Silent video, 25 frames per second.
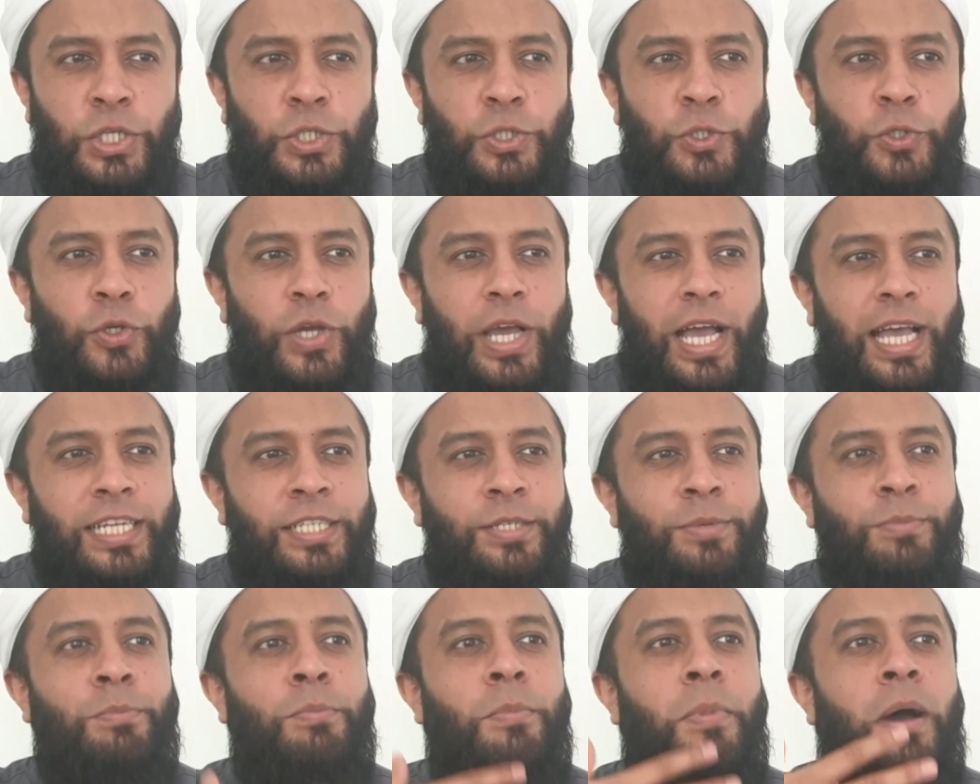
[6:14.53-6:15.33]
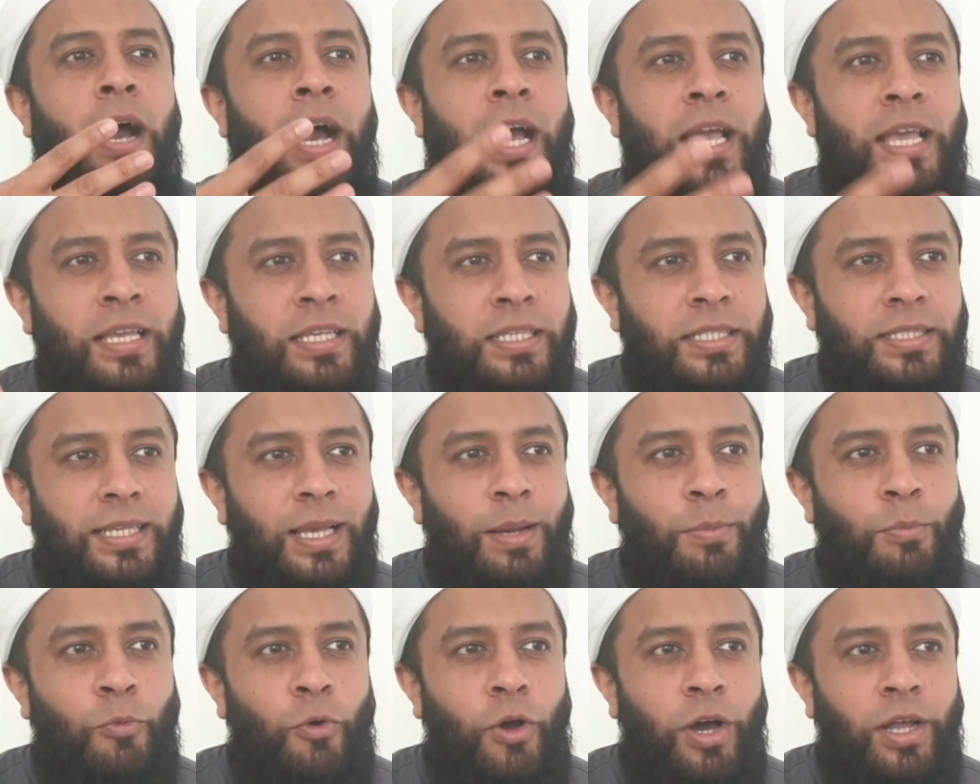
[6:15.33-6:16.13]
To admire
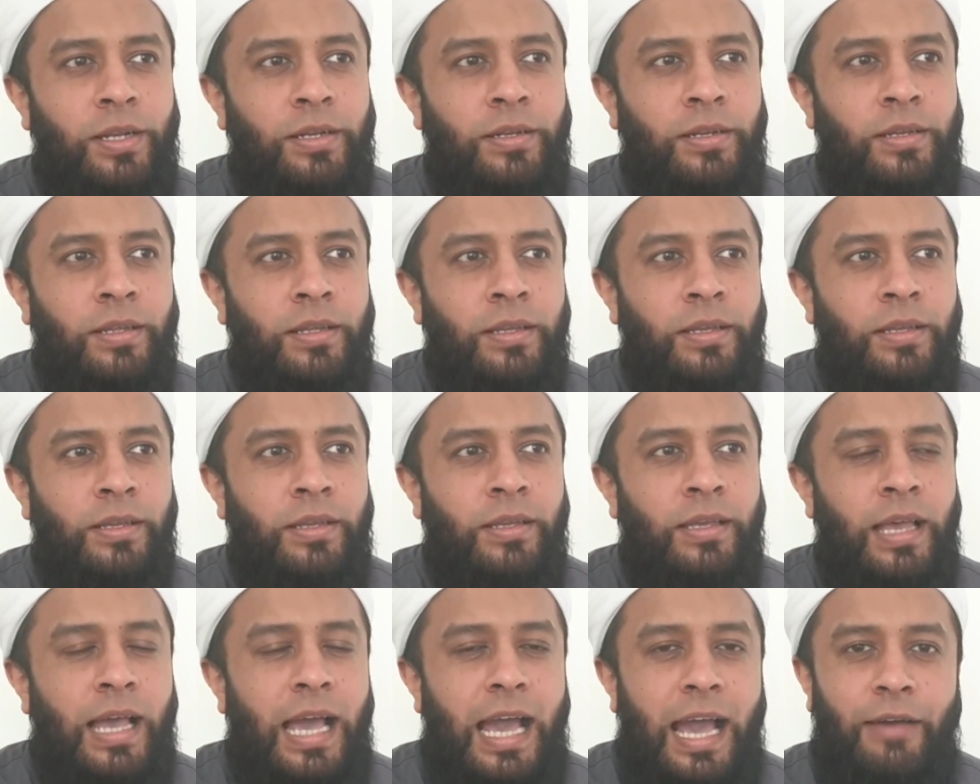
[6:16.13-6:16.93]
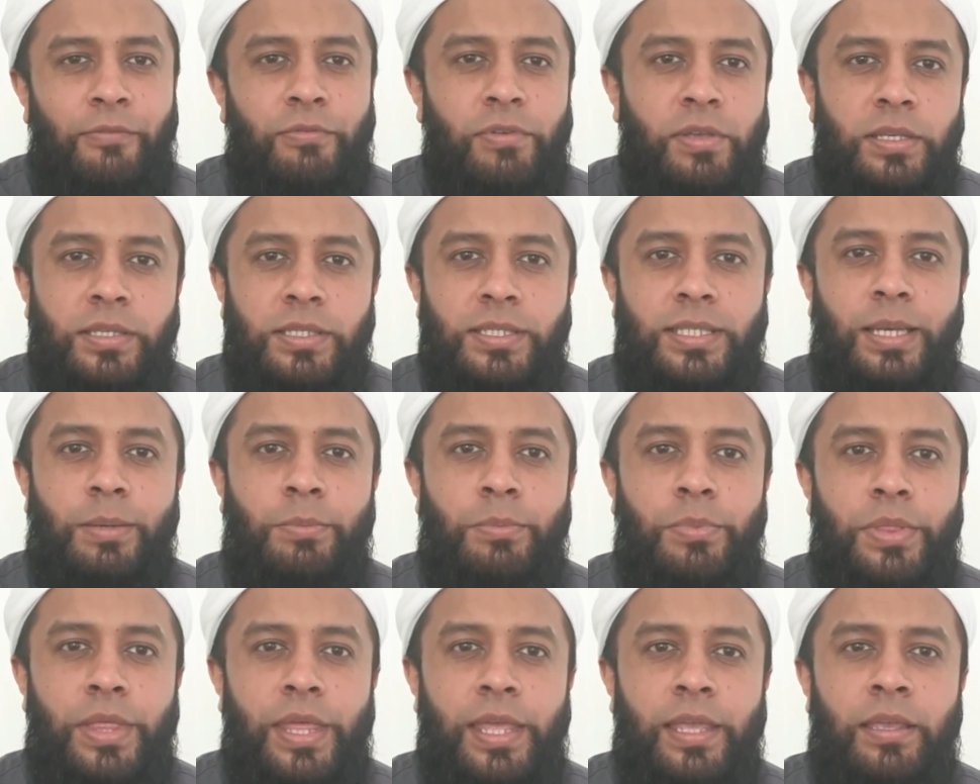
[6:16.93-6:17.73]
someone having
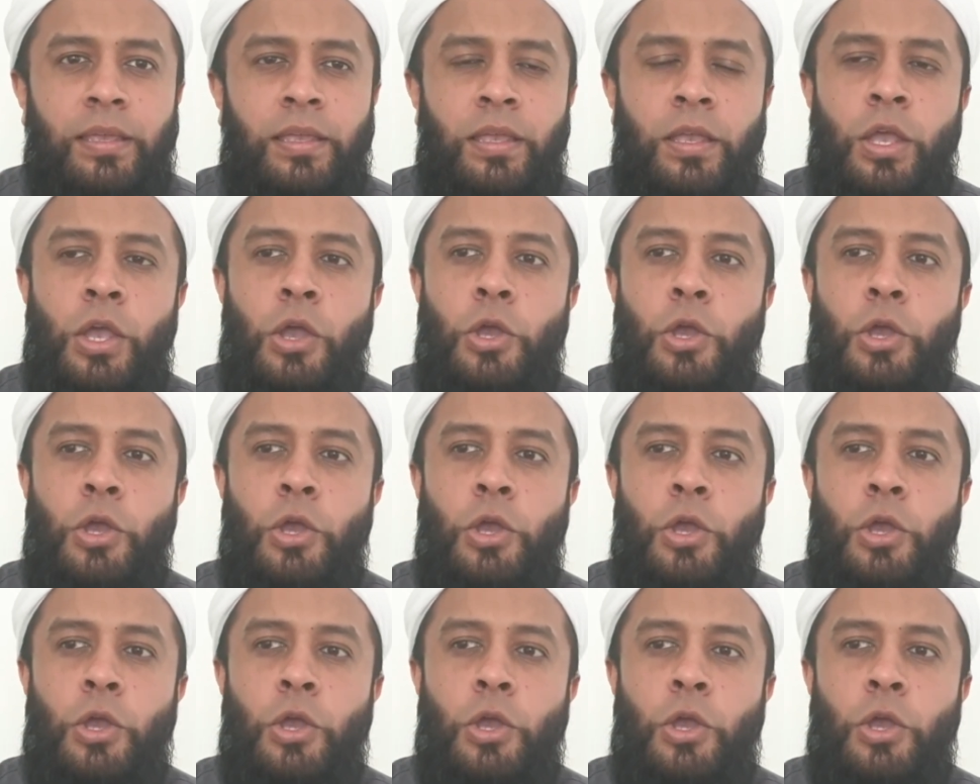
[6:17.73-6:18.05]
something,